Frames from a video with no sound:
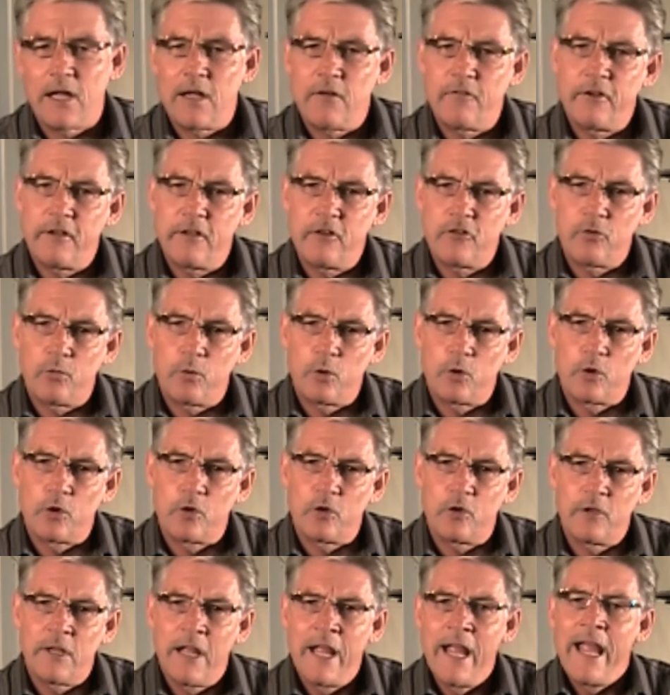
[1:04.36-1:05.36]
of His
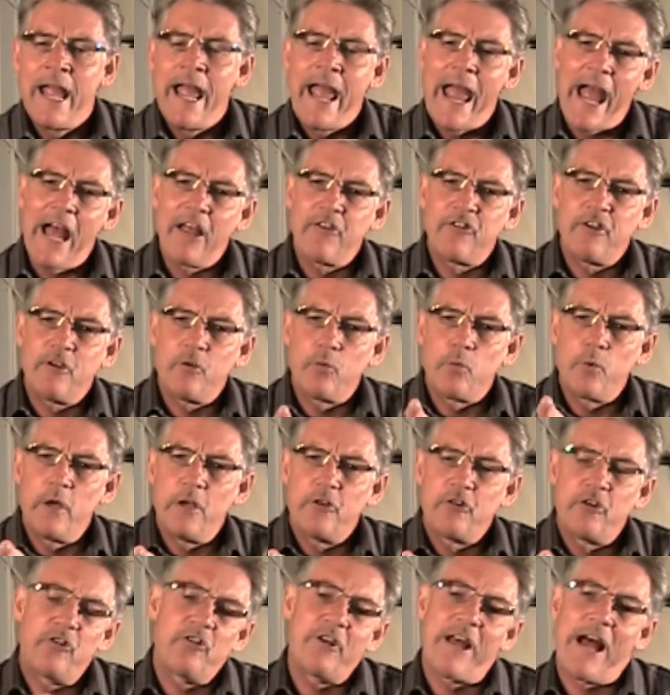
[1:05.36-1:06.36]
world as He
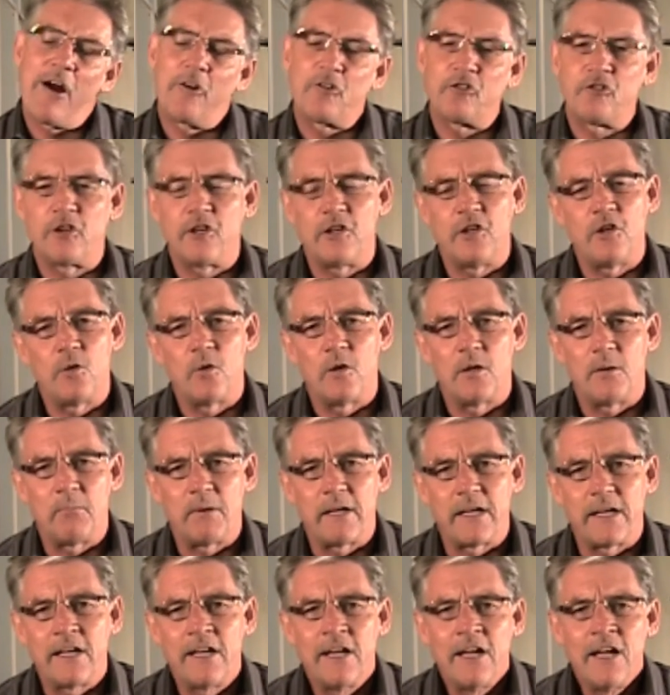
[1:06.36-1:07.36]
reaches out to you and
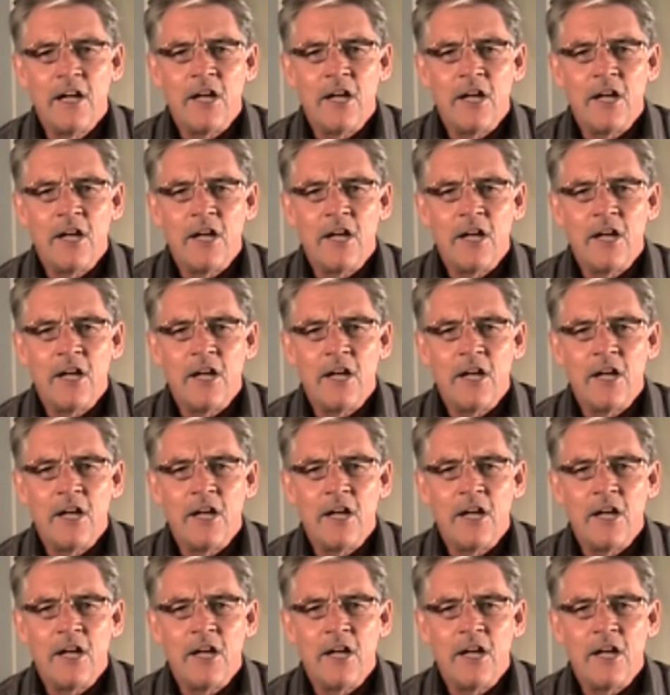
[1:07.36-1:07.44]
me.